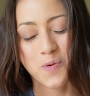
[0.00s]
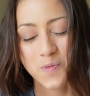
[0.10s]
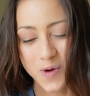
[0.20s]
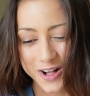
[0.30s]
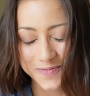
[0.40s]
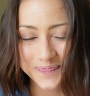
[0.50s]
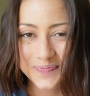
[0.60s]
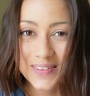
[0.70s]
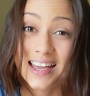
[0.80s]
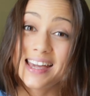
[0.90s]
Well,
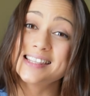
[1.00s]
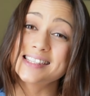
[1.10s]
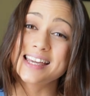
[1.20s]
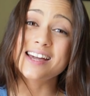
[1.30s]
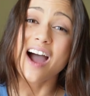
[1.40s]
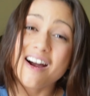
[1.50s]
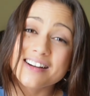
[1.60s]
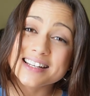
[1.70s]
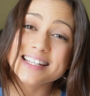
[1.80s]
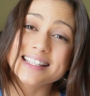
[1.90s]
it's
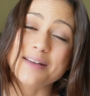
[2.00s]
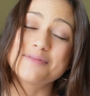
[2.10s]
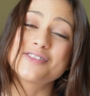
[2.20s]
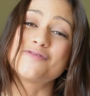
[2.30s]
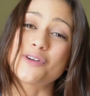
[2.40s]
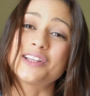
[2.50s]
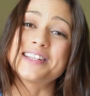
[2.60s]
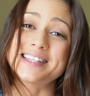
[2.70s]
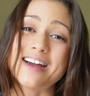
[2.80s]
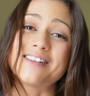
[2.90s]
encouraging them to
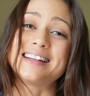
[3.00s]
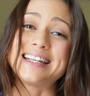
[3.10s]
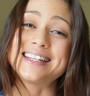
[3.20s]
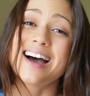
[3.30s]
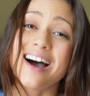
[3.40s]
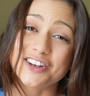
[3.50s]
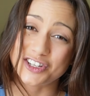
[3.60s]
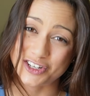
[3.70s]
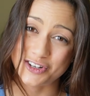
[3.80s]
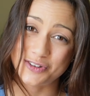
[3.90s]
voluntarily
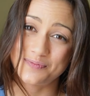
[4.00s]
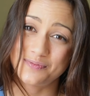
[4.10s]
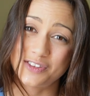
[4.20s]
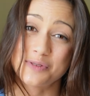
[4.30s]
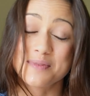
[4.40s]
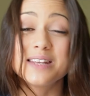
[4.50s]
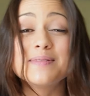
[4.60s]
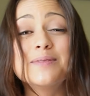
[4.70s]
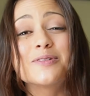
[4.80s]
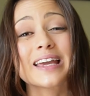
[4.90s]
touch you. So many
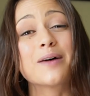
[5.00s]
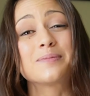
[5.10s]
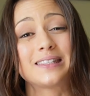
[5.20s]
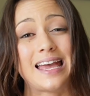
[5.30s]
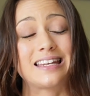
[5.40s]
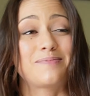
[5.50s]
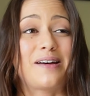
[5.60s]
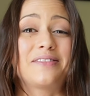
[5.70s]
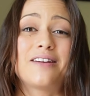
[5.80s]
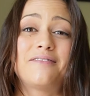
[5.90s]
people get upset
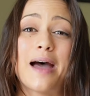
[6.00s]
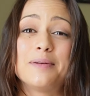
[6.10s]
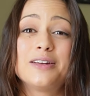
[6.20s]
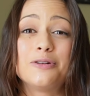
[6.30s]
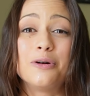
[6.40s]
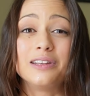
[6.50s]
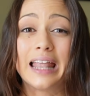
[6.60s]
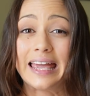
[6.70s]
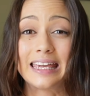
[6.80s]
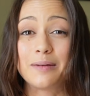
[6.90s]
about their rabbit not
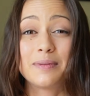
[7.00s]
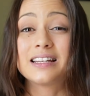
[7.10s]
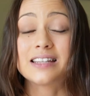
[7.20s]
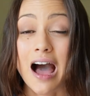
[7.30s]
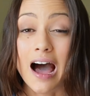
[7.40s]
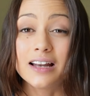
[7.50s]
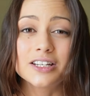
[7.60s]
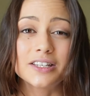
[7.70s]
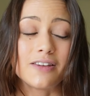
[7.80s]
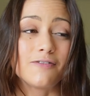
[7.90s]
liking being
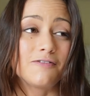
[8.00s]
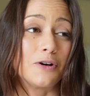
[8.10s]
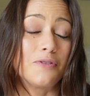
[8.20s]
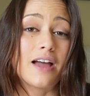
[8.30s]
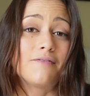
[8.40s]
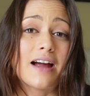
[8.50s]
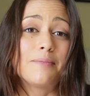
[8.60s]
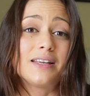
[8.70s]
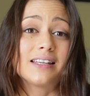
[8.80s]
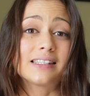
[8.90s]
touched. They feel their
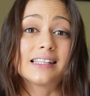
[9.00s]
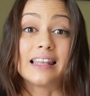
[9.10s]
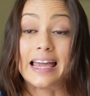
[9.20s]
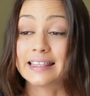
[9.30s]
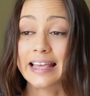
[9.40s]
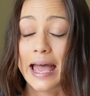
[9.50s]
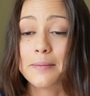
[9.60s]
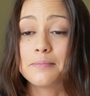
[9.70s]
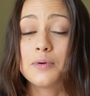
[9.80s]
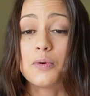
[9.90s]
rabbit doesn't like
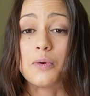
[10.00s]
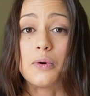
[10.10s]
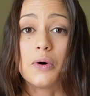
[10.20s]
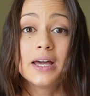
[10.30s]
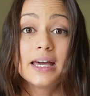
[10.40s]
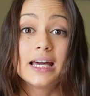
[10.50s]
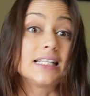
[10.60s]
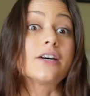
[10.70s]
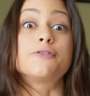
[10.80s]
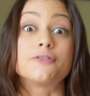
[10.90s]
them or
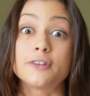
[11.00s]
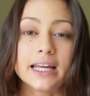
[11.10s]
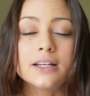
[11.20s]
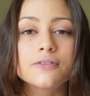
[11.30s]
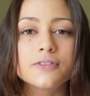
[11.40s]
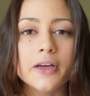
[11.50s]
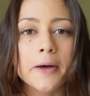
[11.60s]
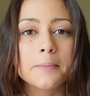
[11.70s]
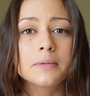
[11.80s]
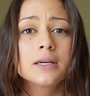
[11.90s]
is afraid of
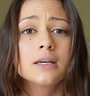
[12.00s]
them.